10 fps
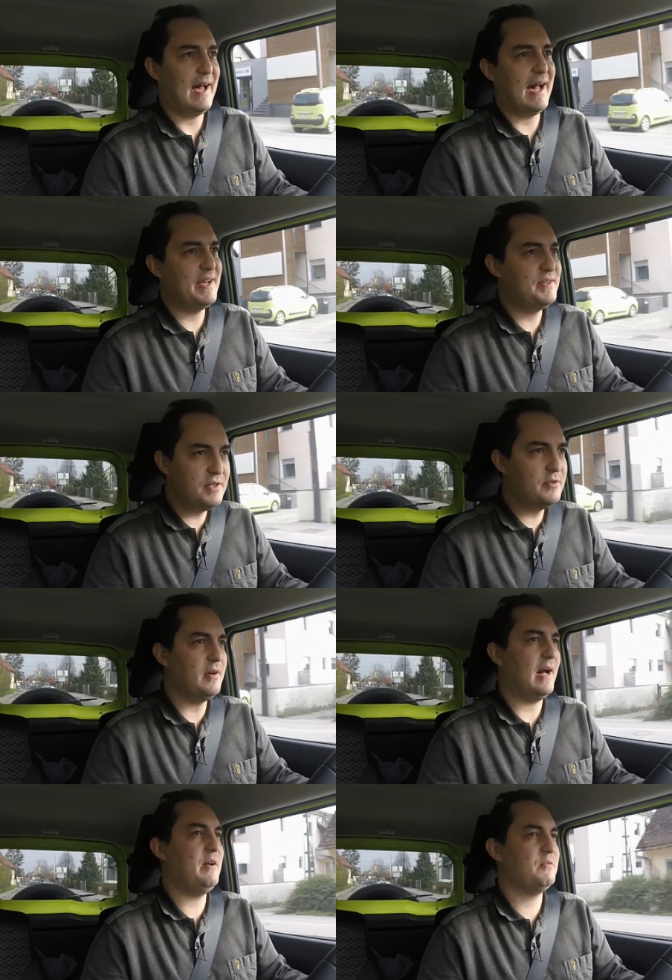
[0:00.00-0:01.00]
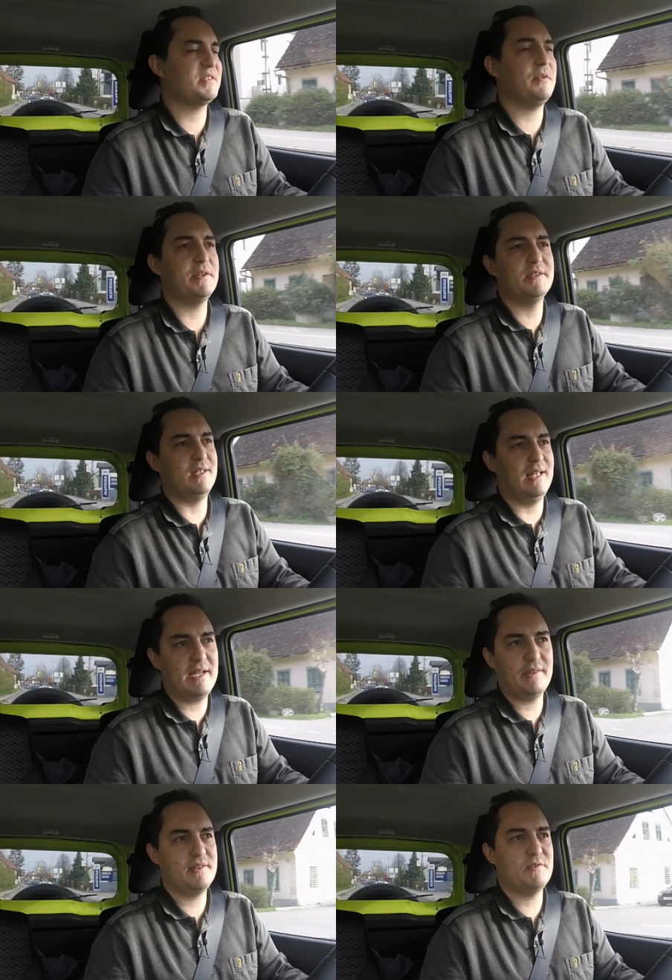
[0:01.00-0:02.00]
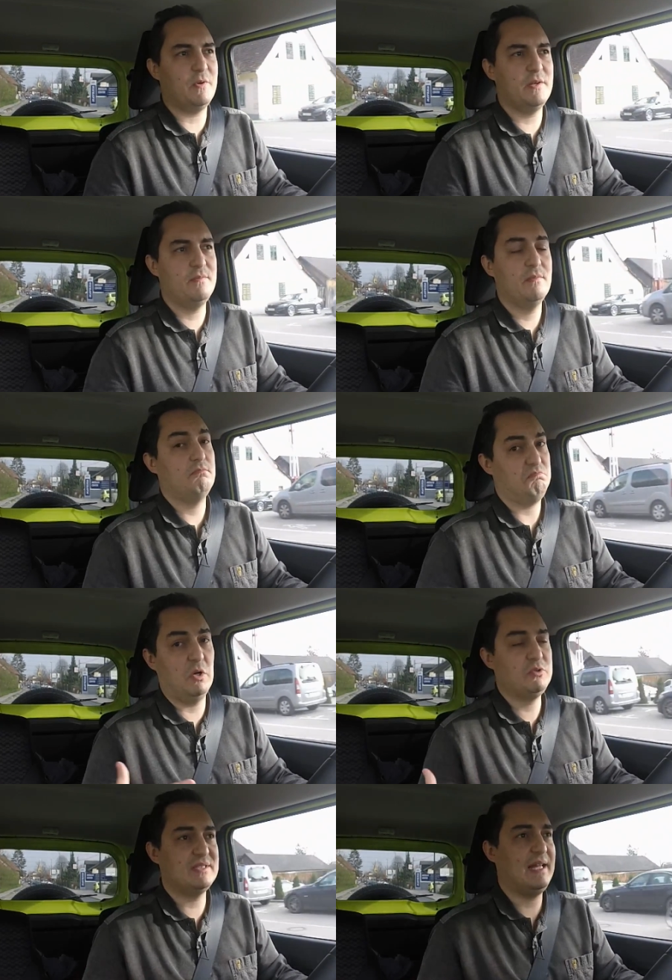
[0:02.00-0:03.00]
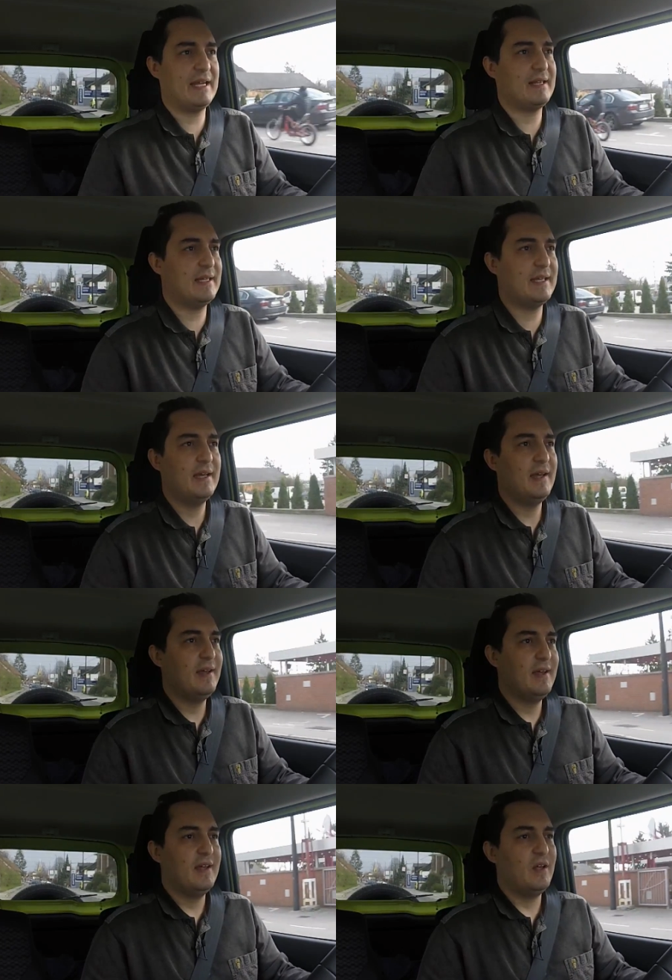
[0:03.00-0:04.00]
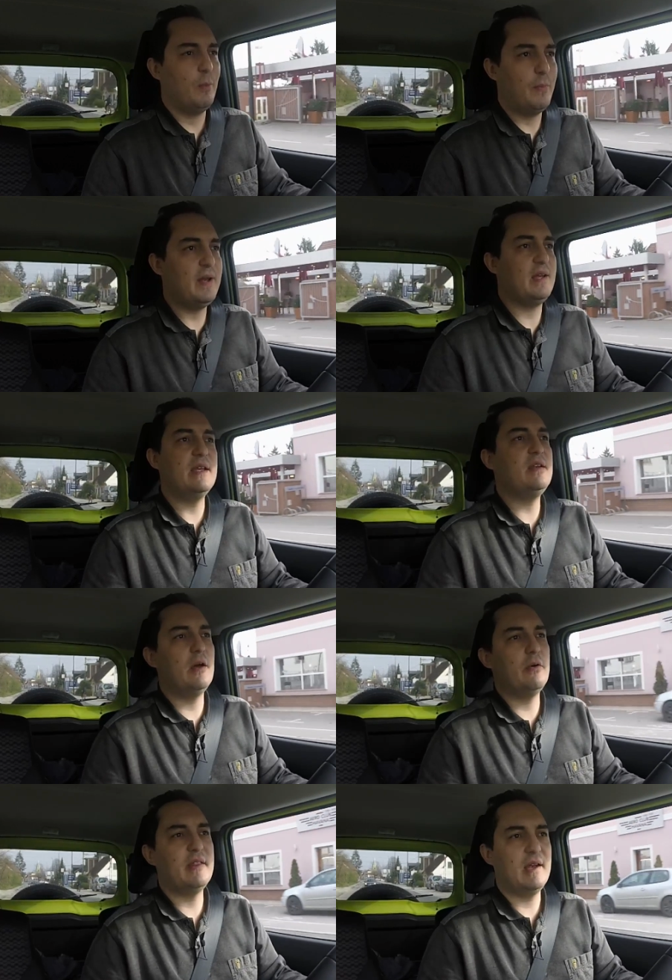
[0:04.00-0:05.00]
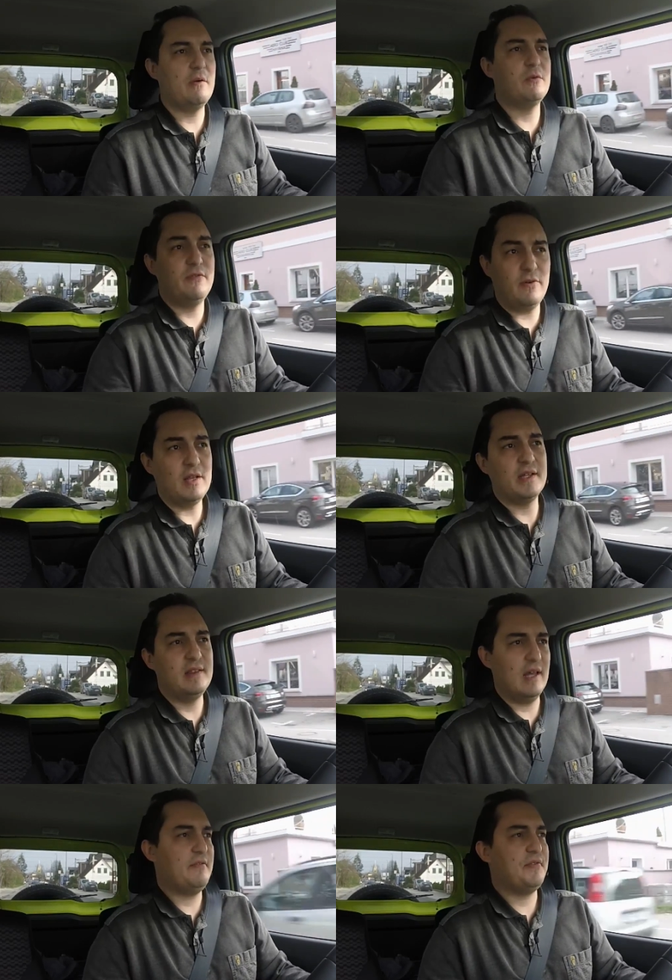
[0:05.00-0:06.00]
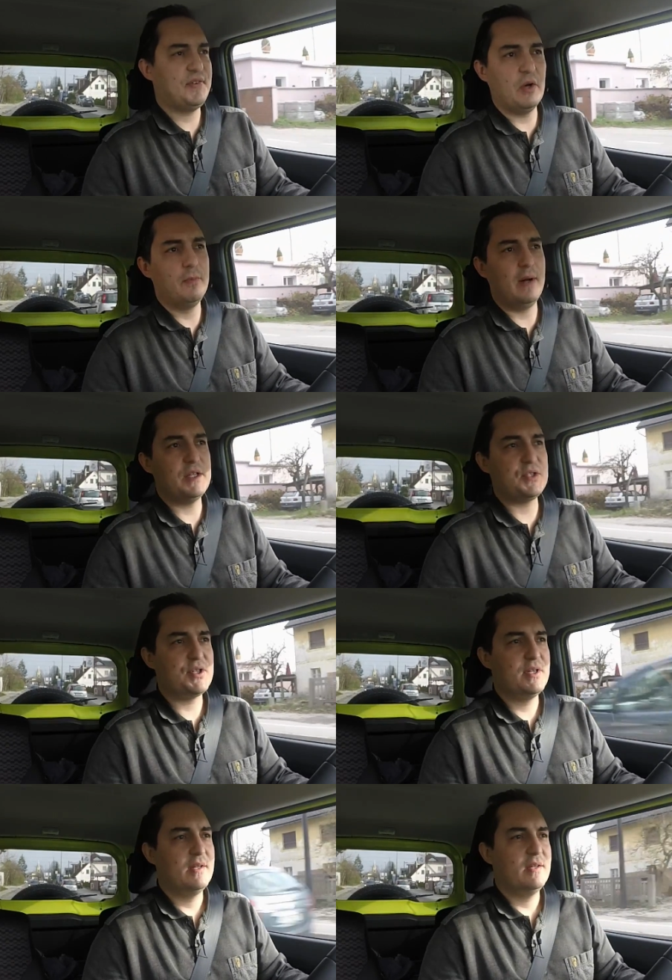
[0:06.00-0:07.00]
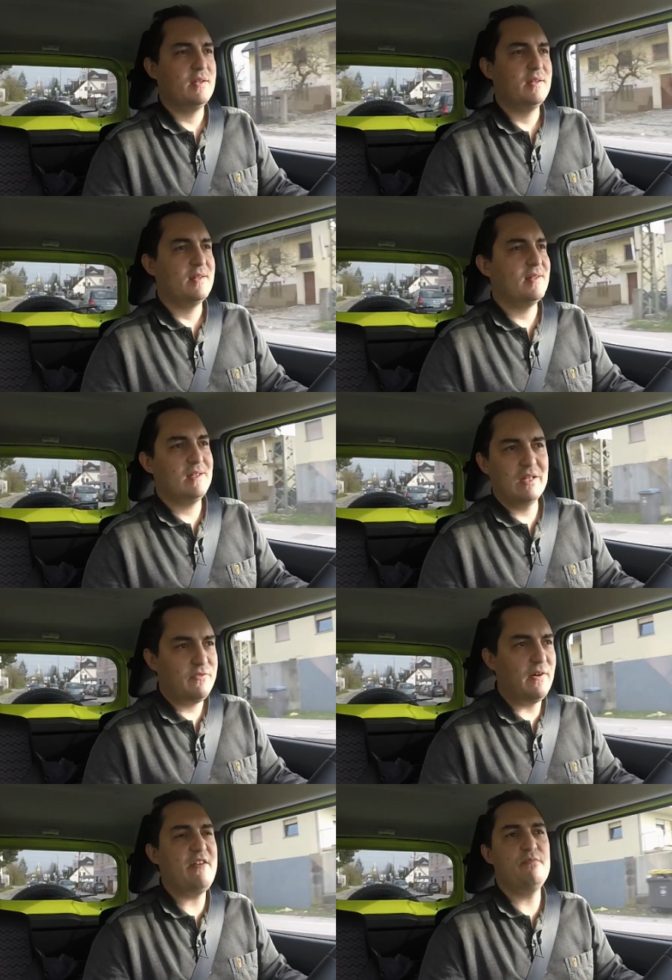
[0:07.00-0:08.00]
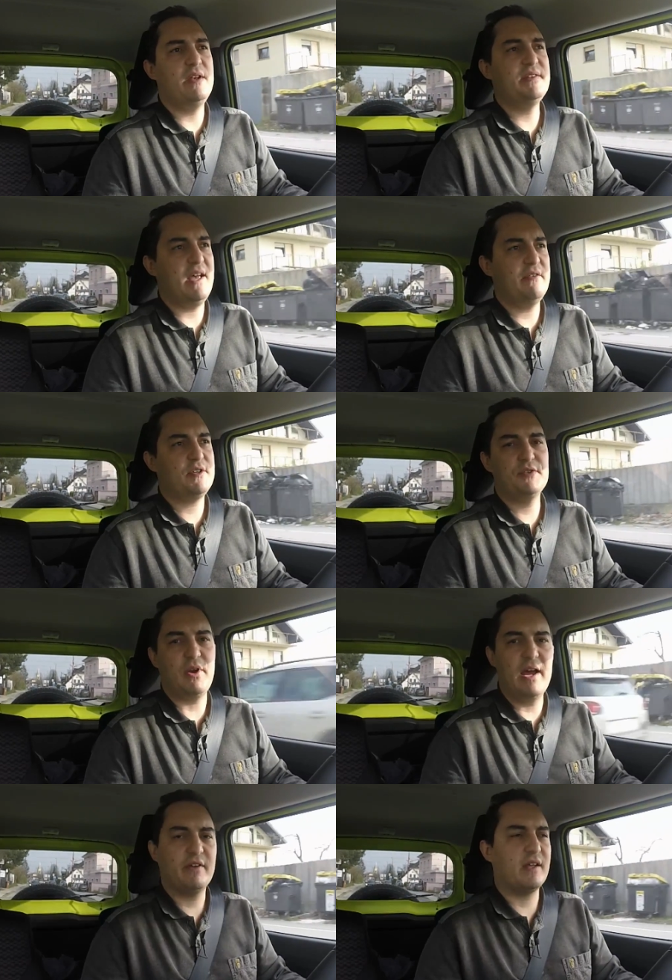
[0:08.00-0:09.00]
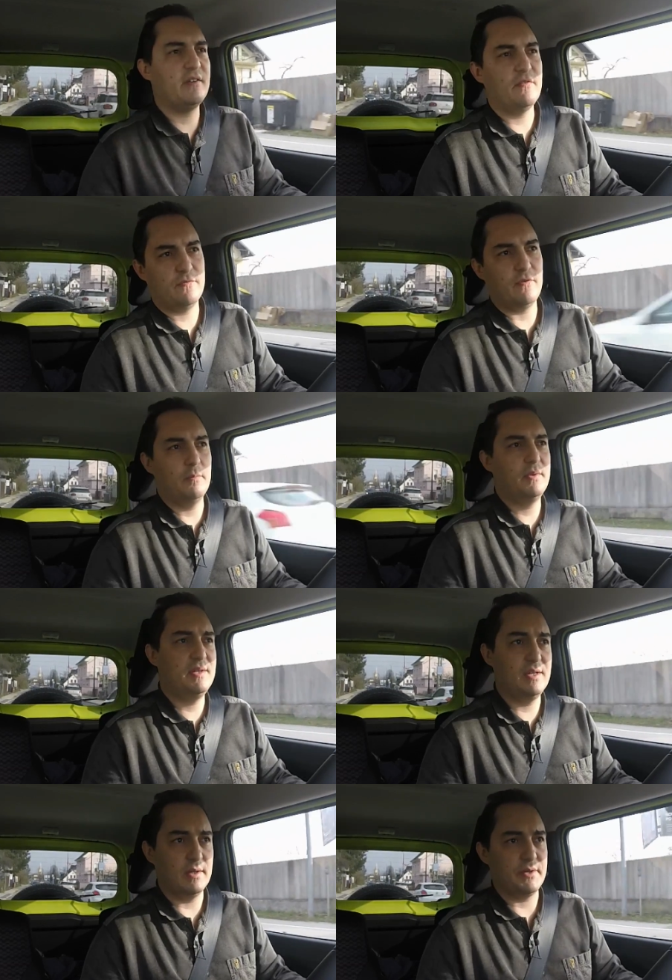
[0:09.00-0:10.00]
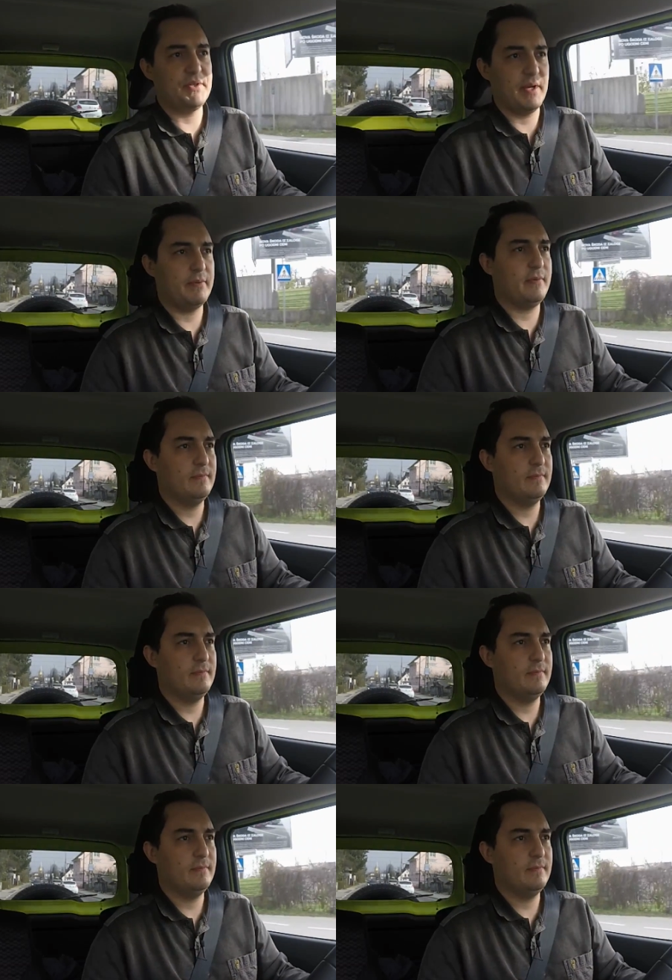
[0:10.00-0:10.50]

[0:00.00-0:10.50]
I knew I was going to like this one, most likely, but I didn't know that I would fall in love so much 5 minutes after driving it from the dealership.